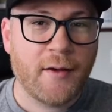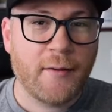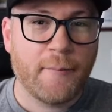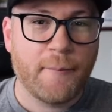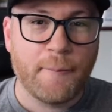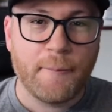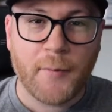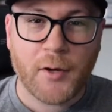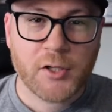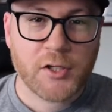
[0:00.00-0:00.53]

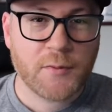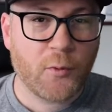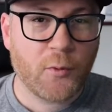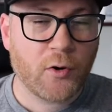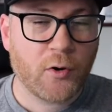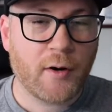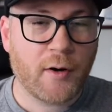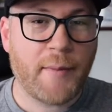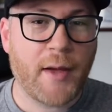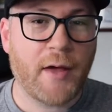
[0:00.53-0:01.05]
much
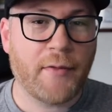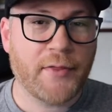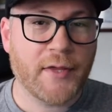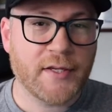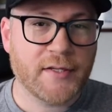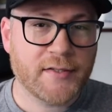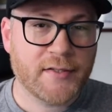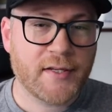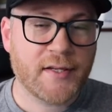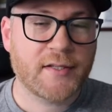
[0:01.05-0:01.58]
more about the
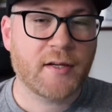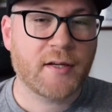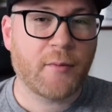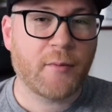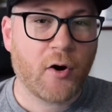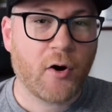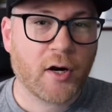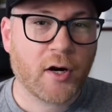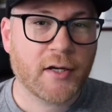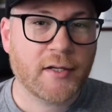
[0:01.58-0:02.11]
system
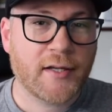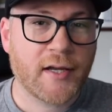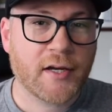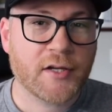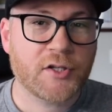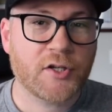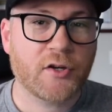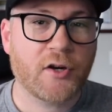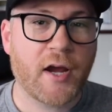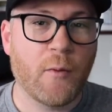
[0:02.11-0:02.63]

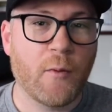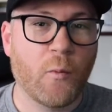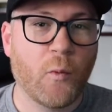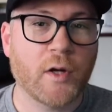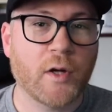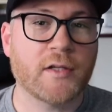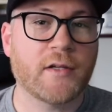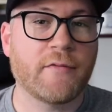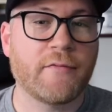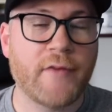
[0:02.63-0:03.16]
architecture and
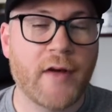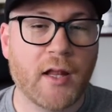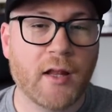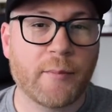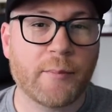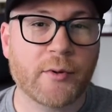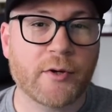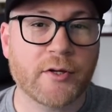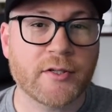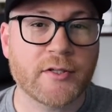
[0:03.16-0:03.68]
what
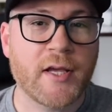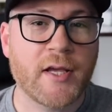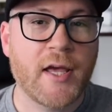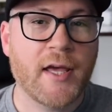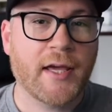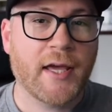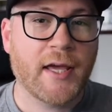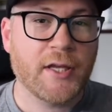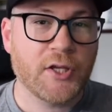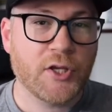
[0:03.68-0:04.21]
developers
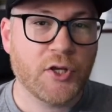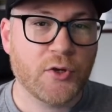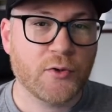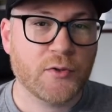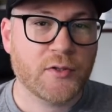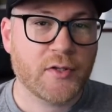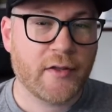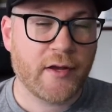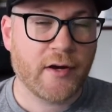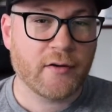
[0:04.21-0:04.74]
can use
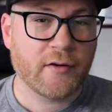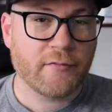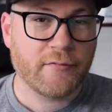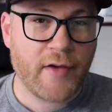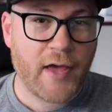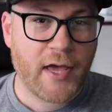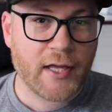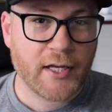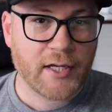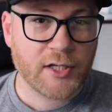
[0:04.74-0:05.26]
to their
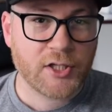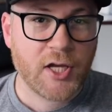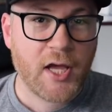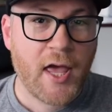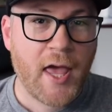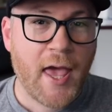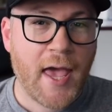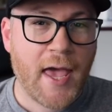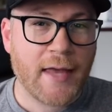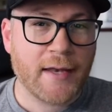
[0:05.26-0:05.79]
advantage,
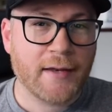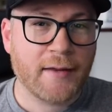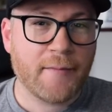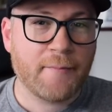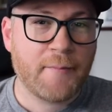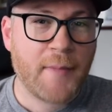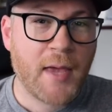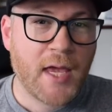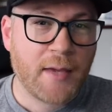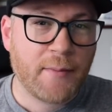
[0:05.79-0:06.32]
and
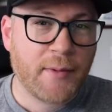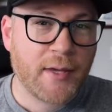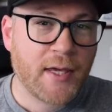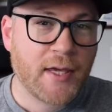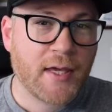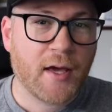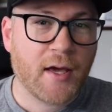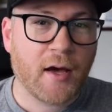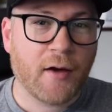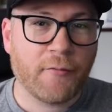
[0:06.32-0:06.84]

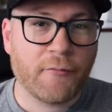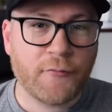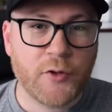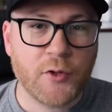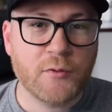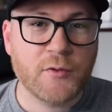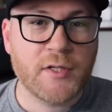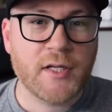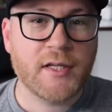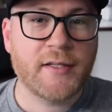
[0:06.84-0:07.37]
maybe a few
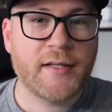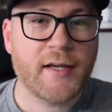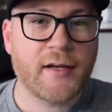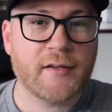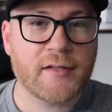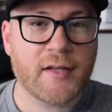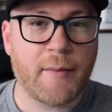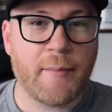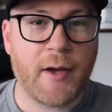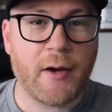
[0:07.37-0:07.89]
details
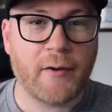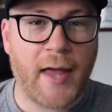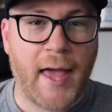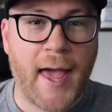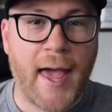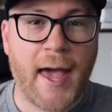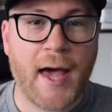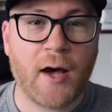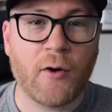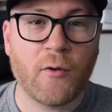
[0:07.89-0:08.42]
about
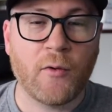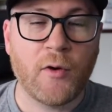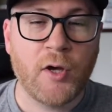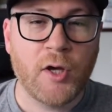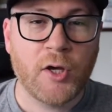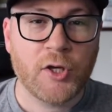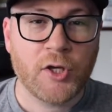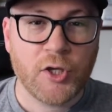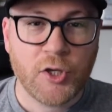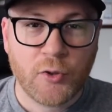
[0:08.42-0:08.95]
how
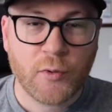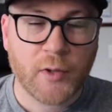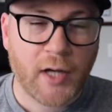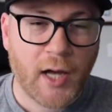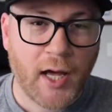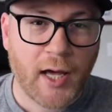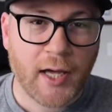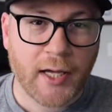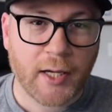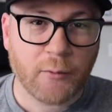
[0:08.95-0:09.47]
you and
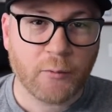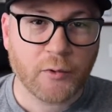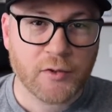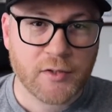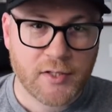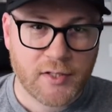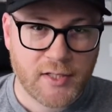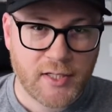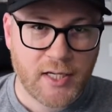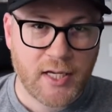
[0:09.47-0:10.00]
I will
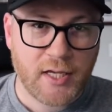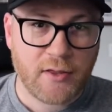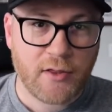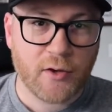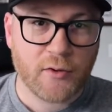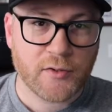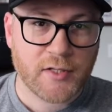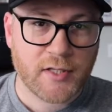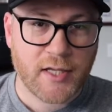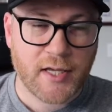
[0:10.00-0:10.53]
see
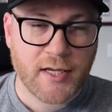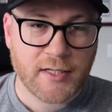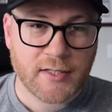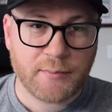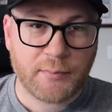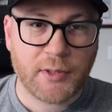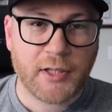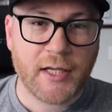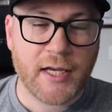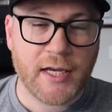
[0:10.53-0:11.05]
those things
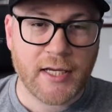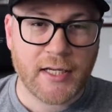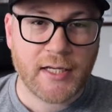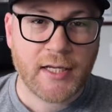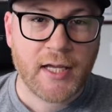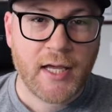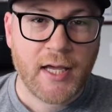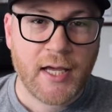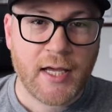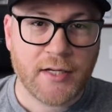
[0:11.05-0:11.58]
played
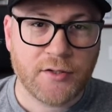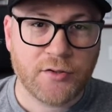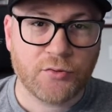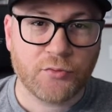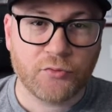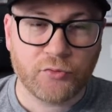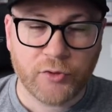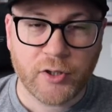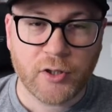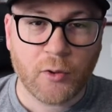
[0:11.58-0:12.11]
into
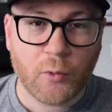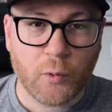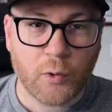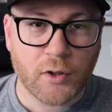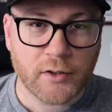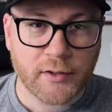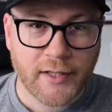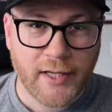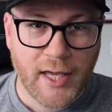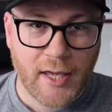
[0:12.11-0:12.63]
real
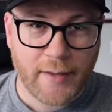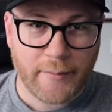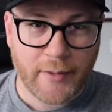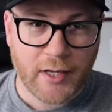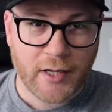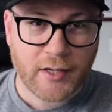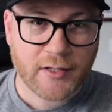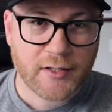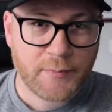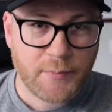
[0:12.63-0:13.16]
world gaming
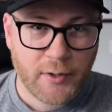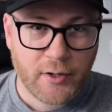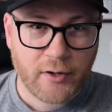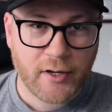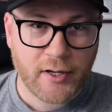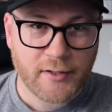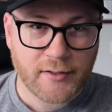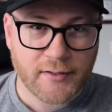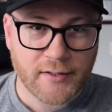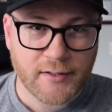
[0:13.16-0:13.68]

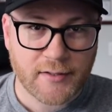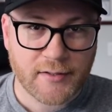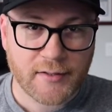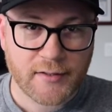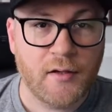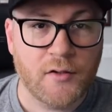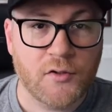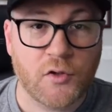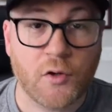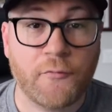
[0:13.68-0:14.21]
experiences.
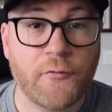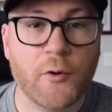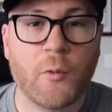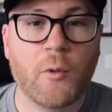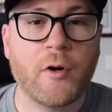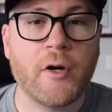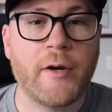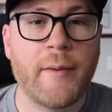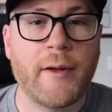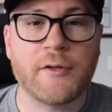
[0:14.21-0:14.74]
So if you're
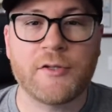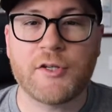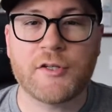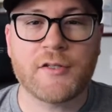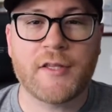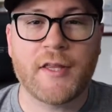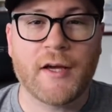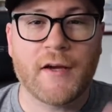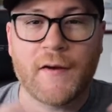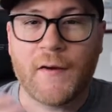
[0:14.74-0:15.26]
worried about
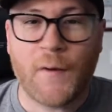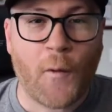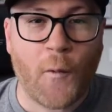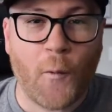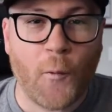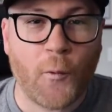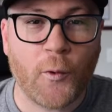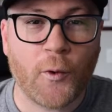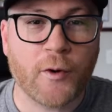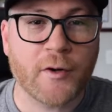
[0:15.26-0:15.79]
just the
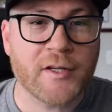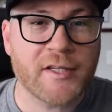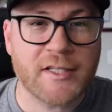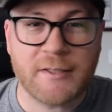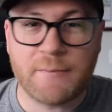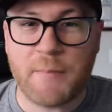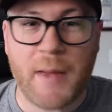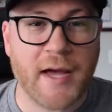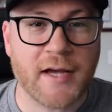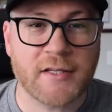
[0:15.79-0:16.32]
core
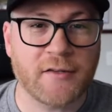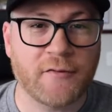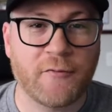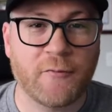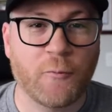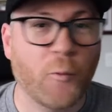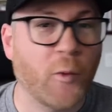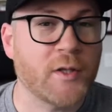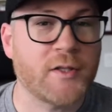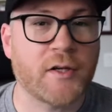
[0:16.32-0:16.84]
specs of
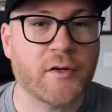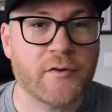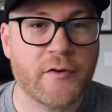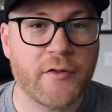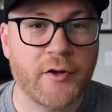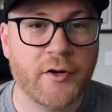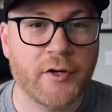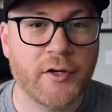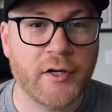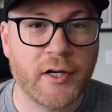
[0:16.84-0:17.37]
what's under
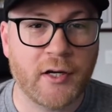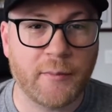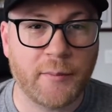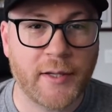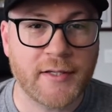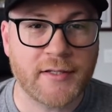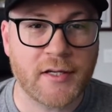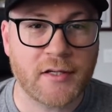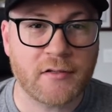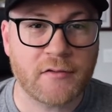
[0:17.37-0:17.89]
the hood in a
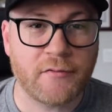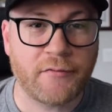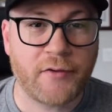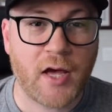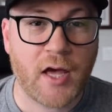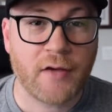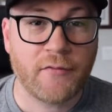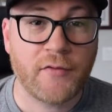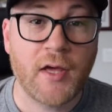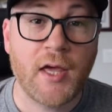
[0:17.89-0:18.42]
PlayStation
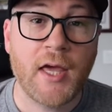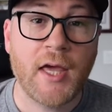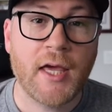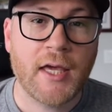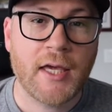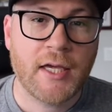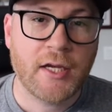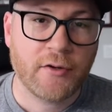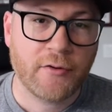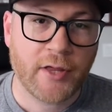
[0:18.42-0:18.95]
5,
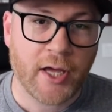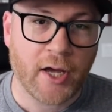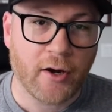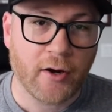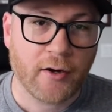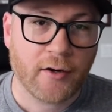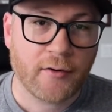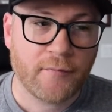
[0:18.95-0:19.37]
here they are.